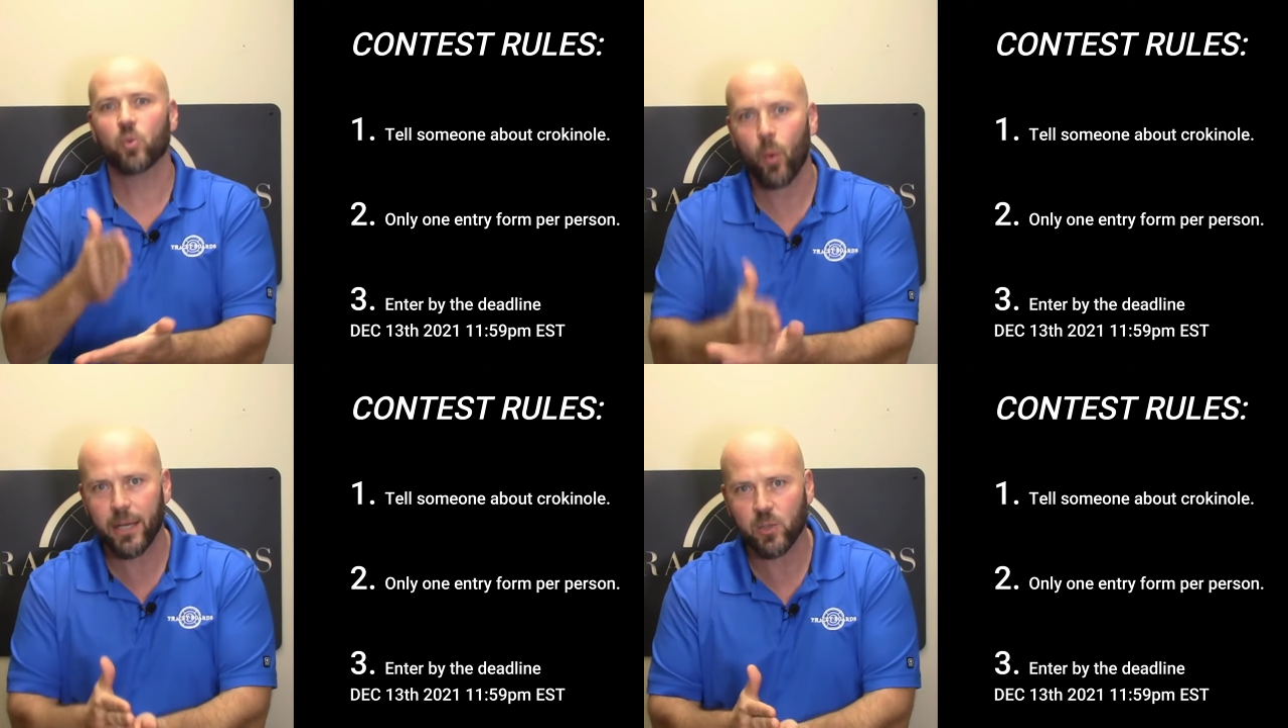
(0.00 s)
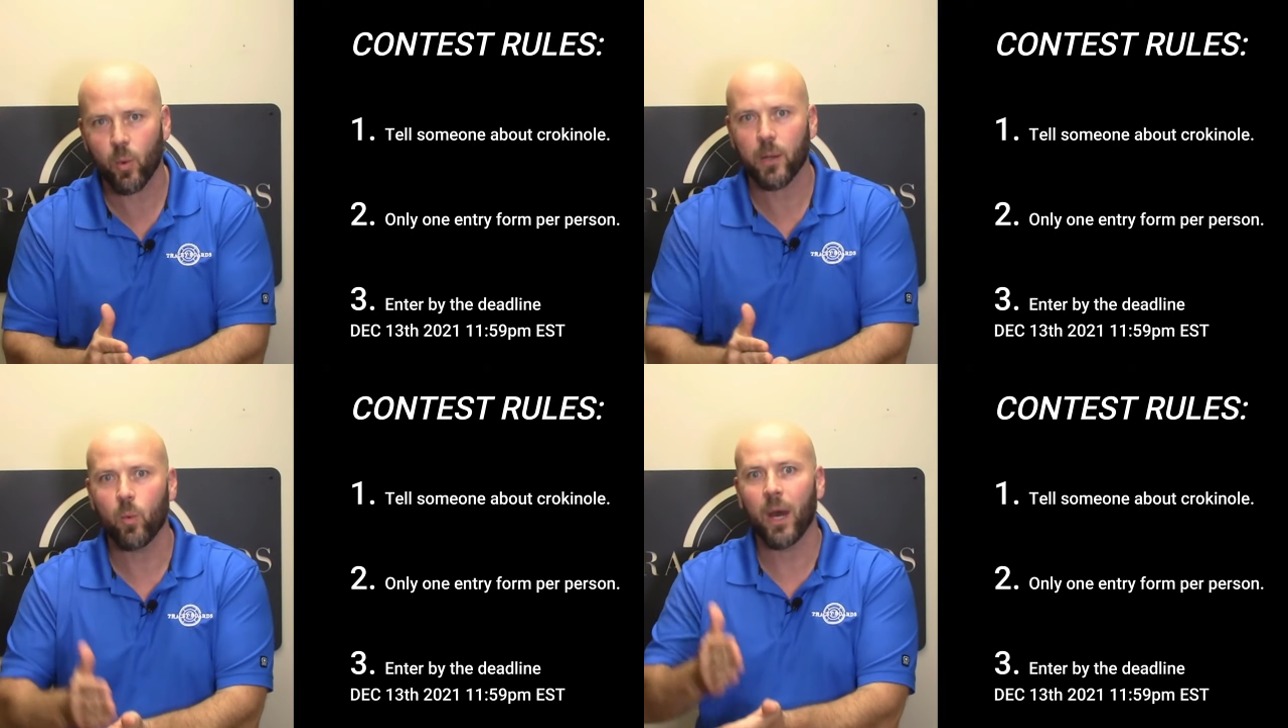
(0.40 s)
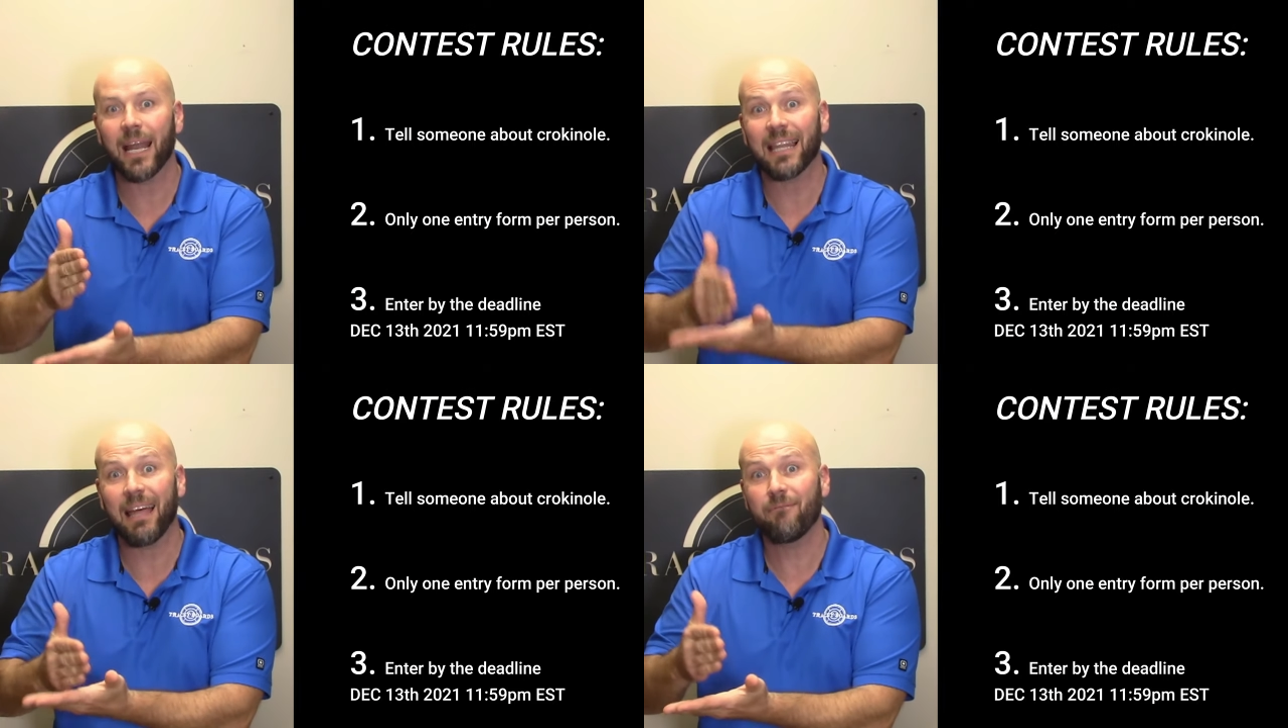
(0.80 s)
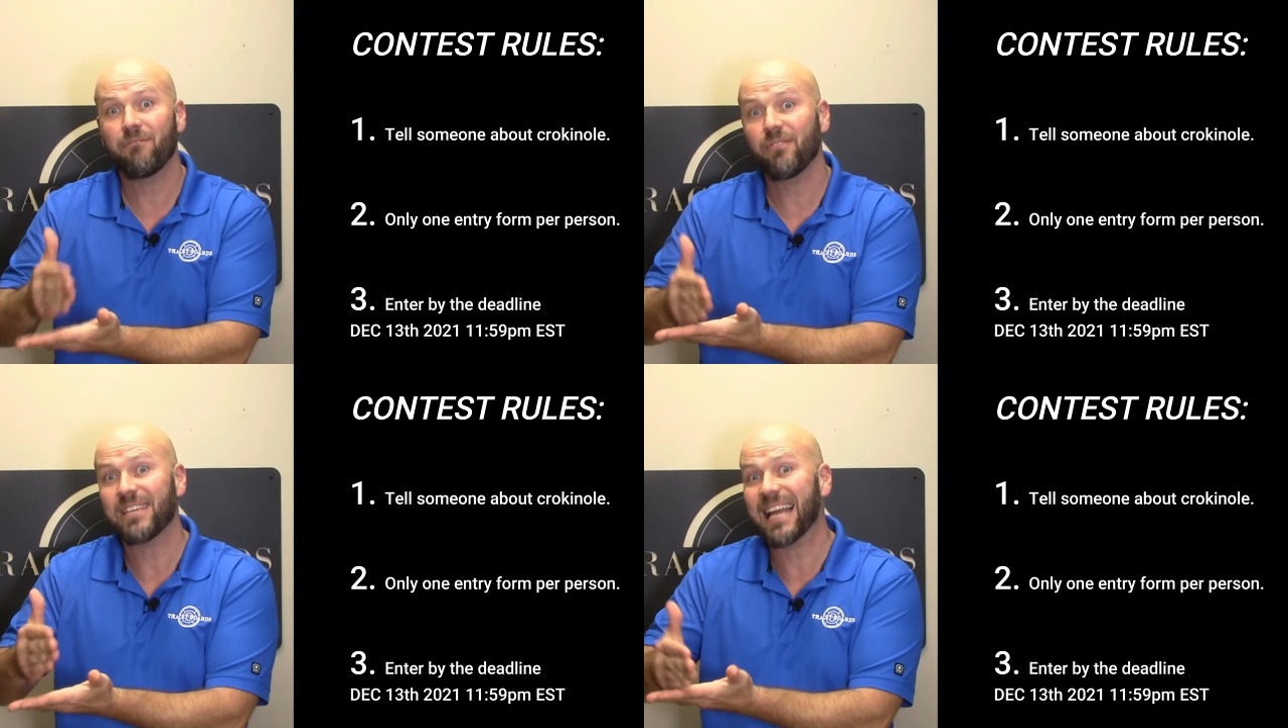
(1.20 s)
twenty twenty-one, eleven
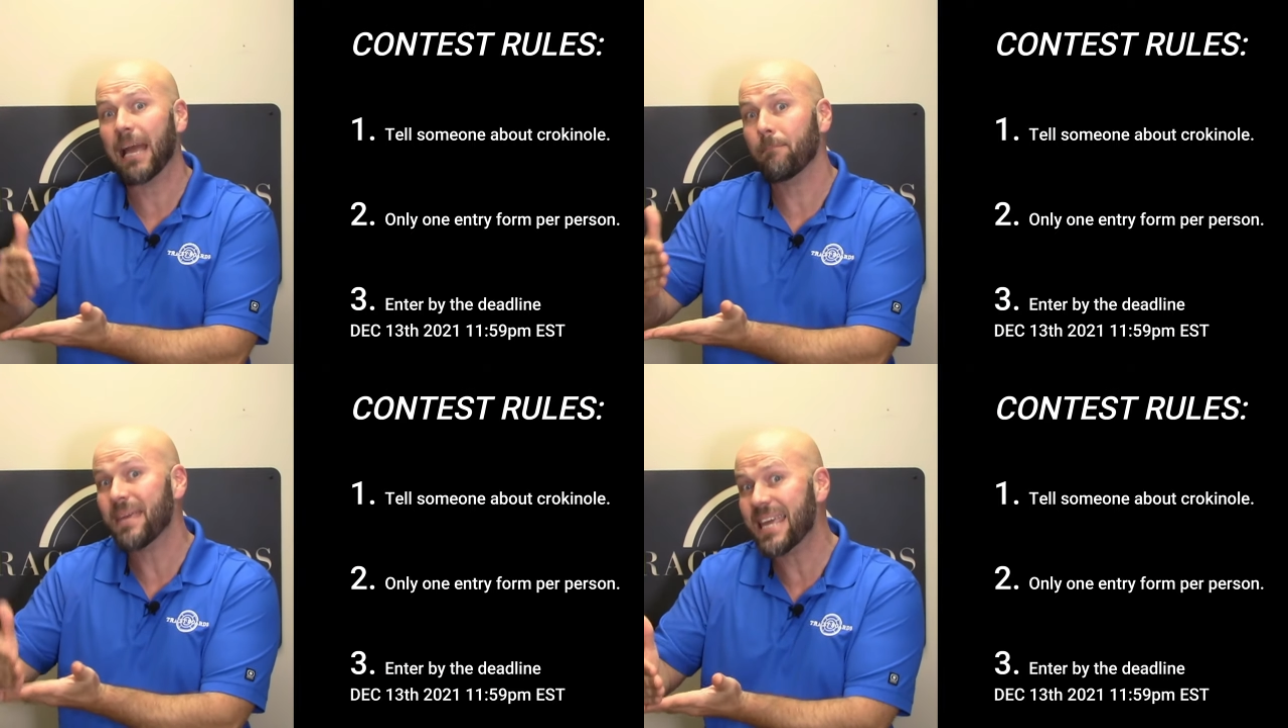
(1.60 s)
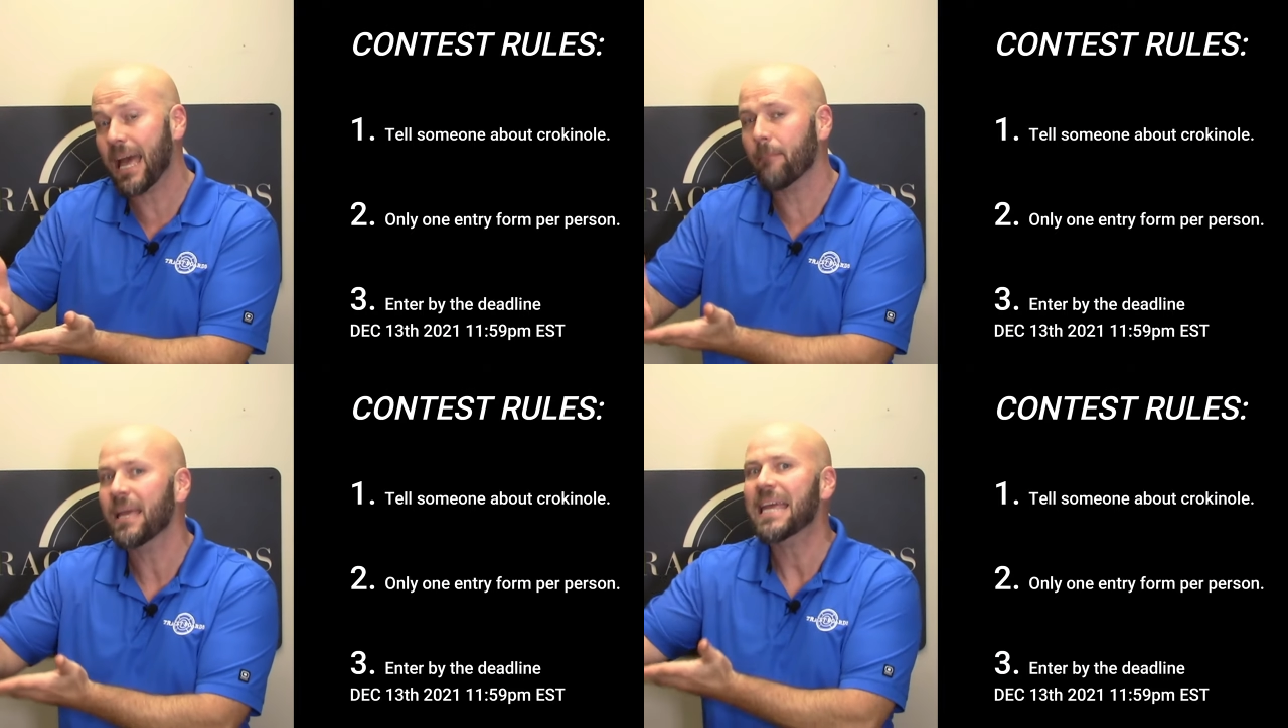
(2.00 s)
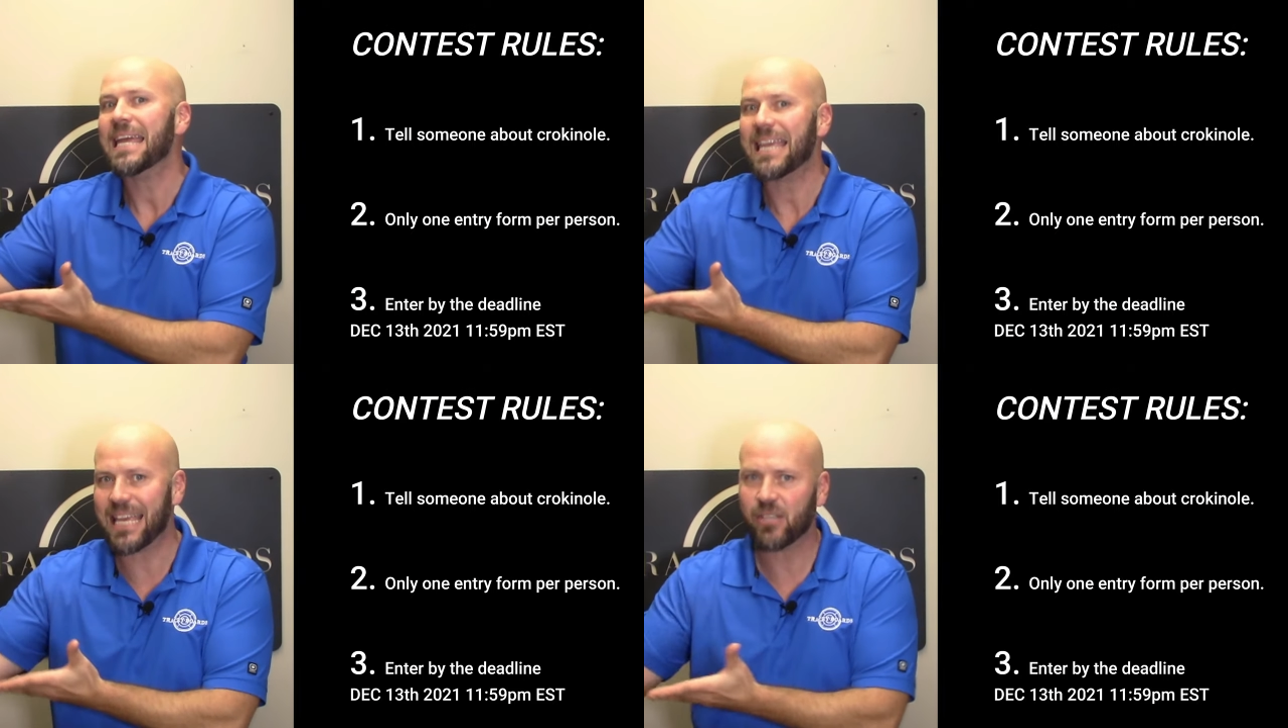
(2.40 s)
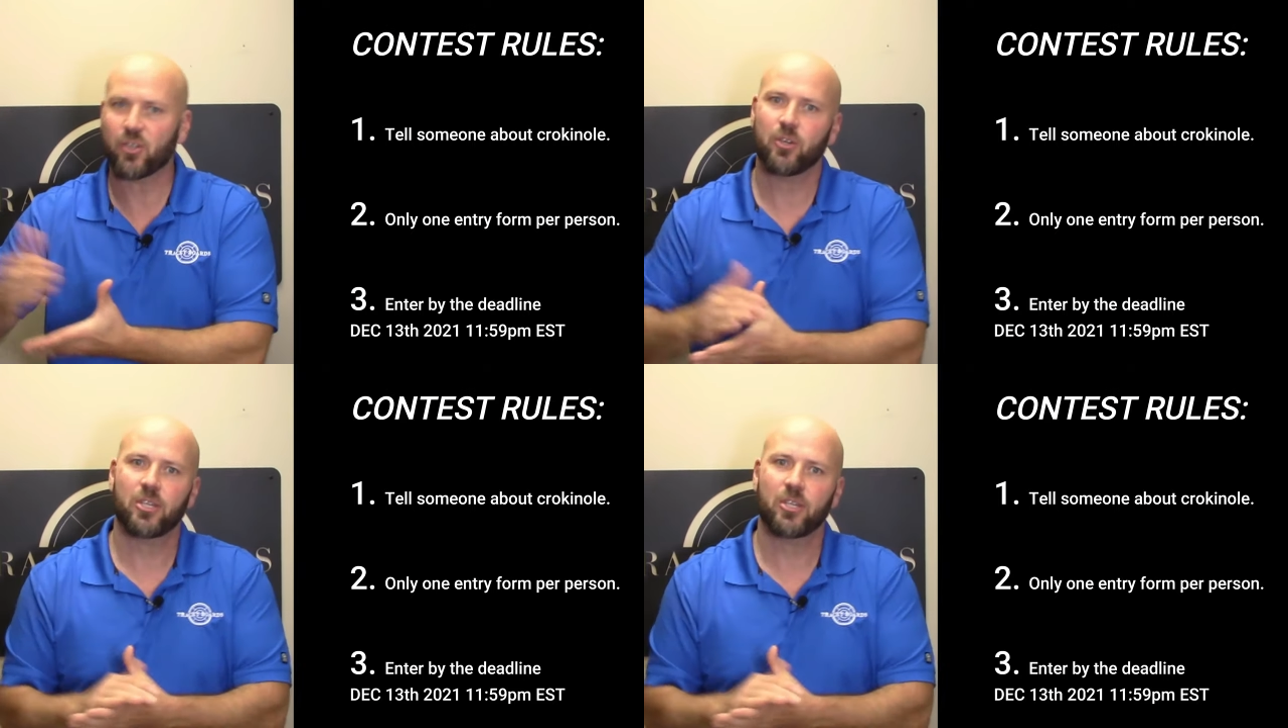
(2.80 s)
fifty-nine p m Eastern